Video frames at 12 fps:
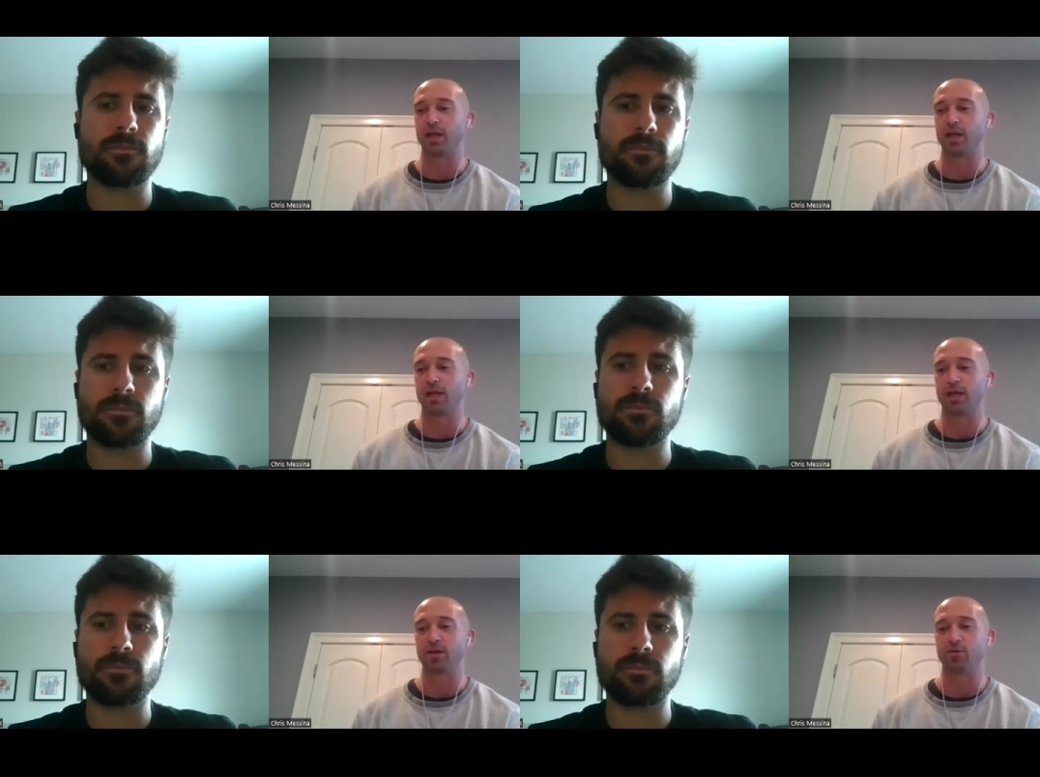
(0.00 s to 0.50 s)
Speaker 1: And,
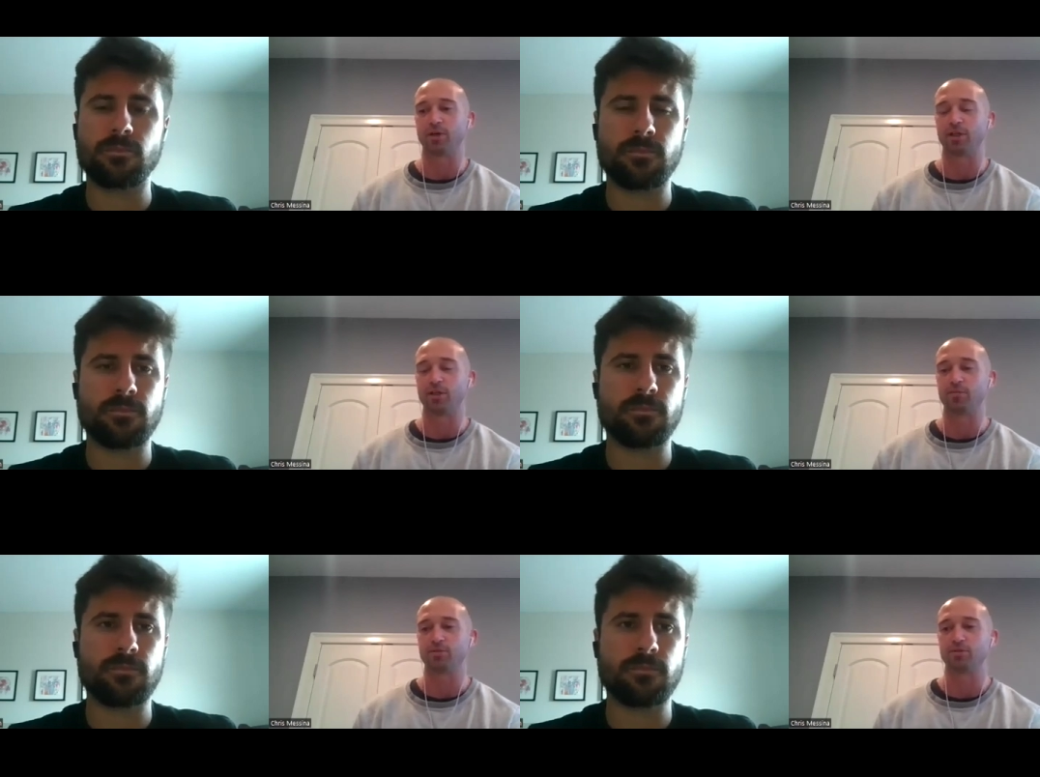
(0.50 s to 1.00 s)
and I don't want to
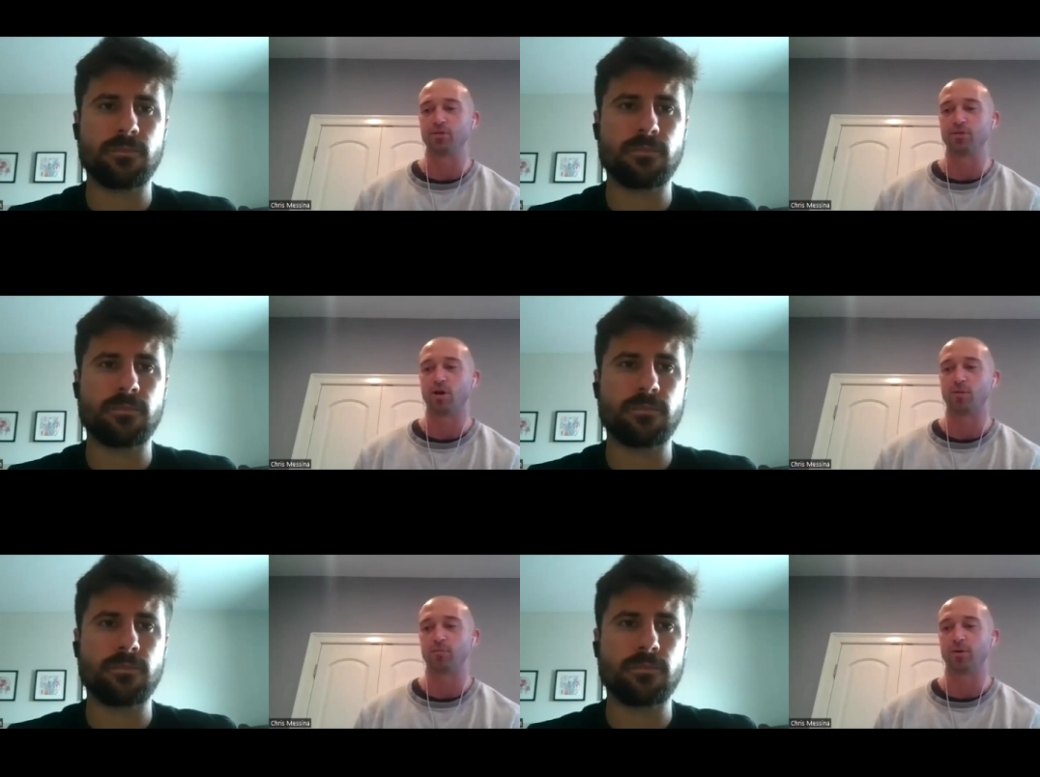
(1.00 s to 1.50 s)
keep you too
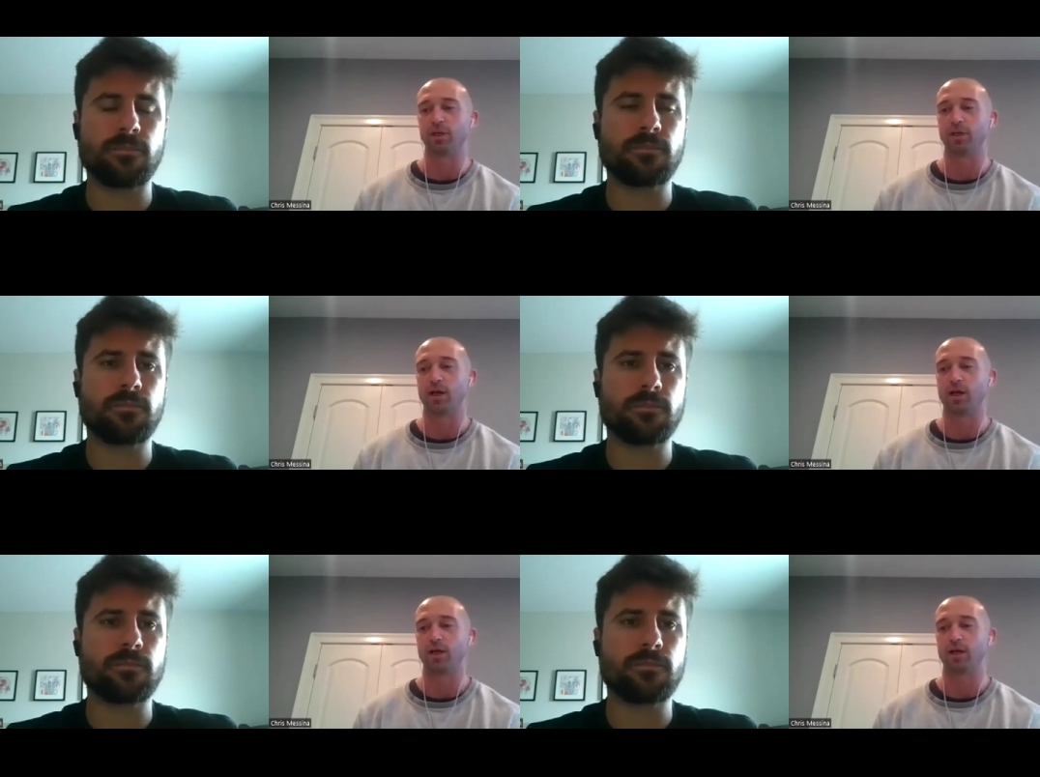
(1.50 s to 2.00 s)
long, but
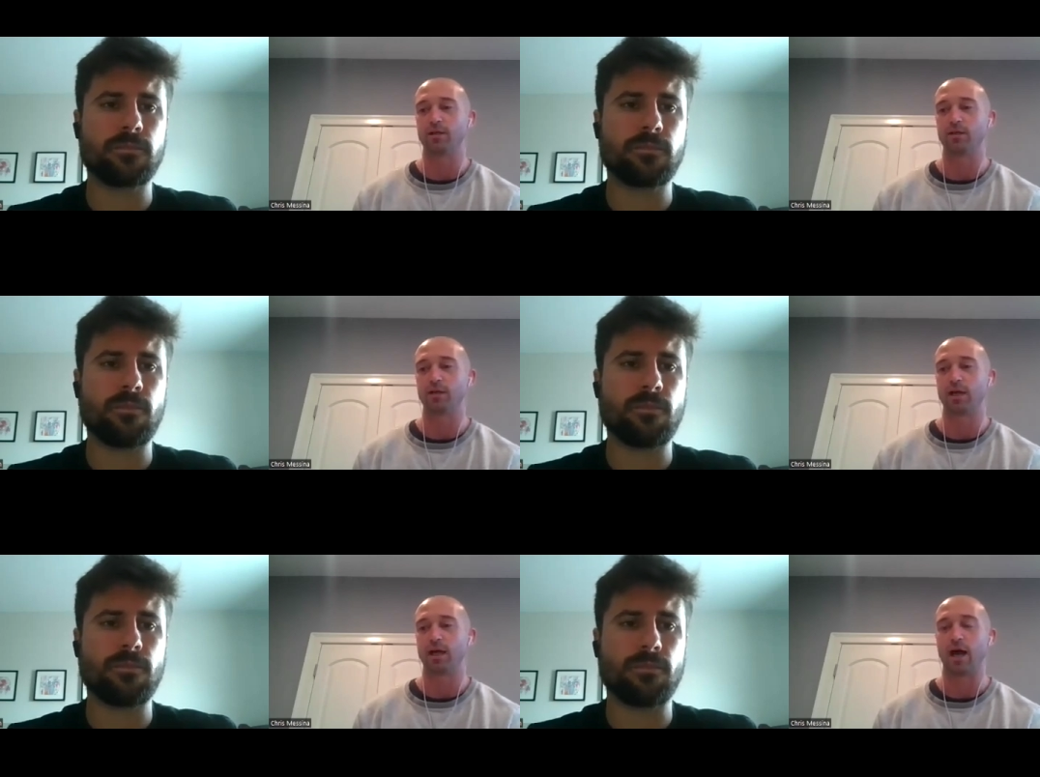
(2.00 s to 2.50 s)
uh,
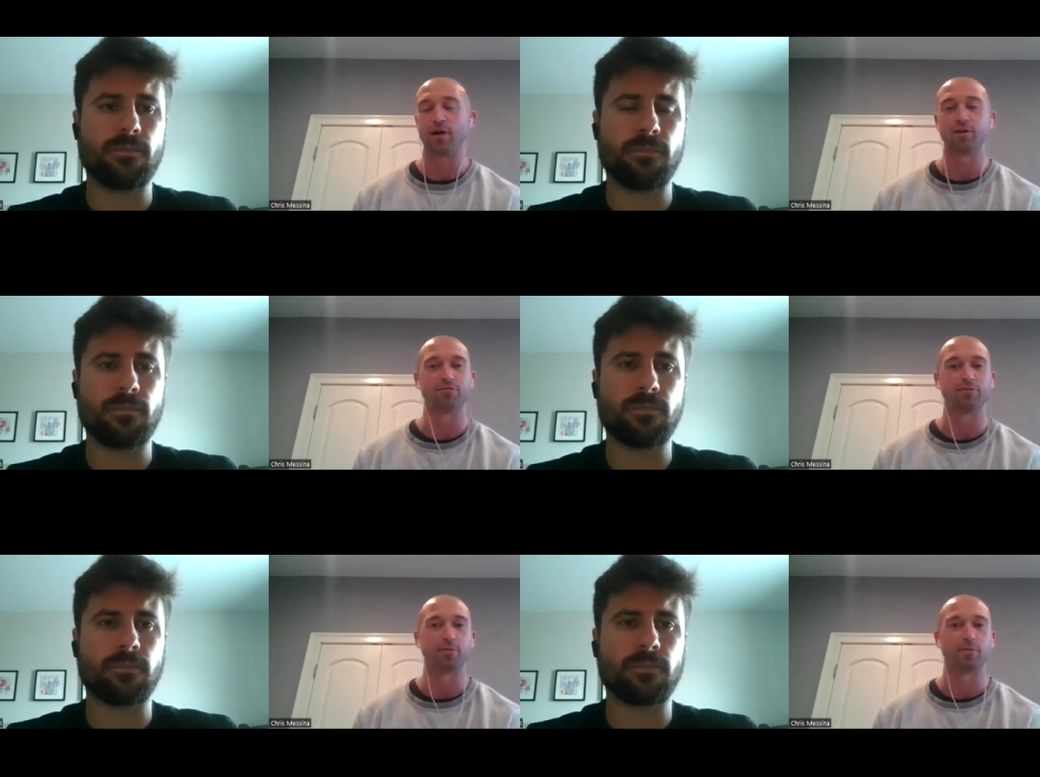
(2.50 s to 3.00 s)
how do
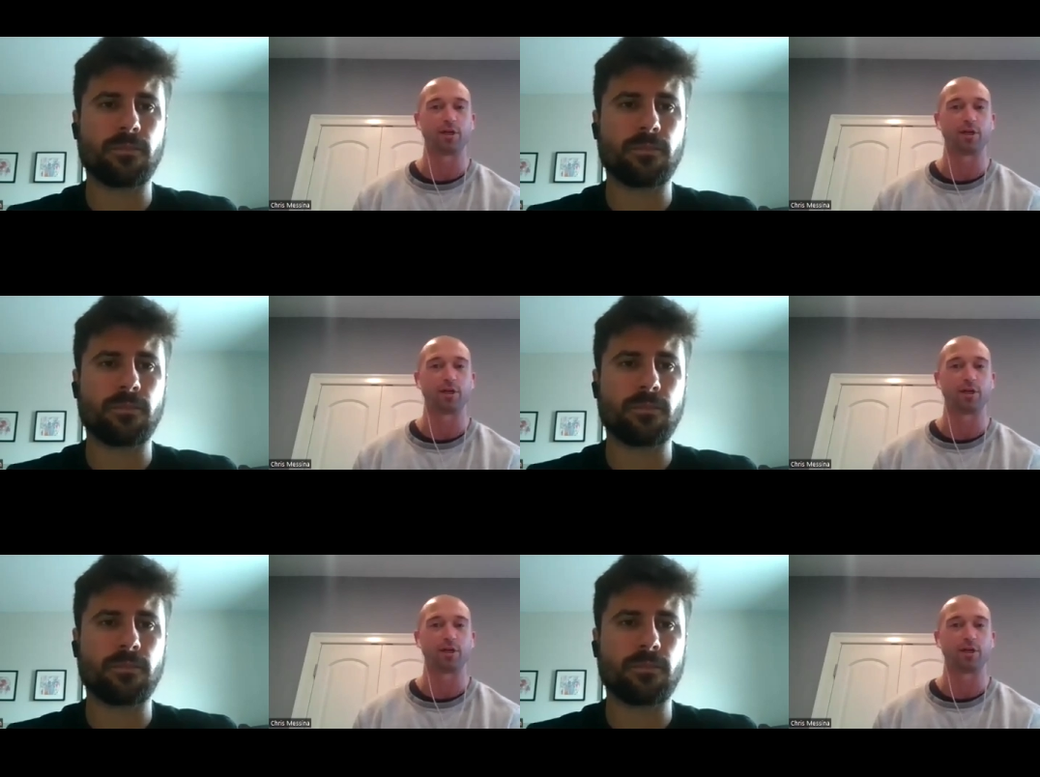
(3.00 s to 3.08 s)
you feel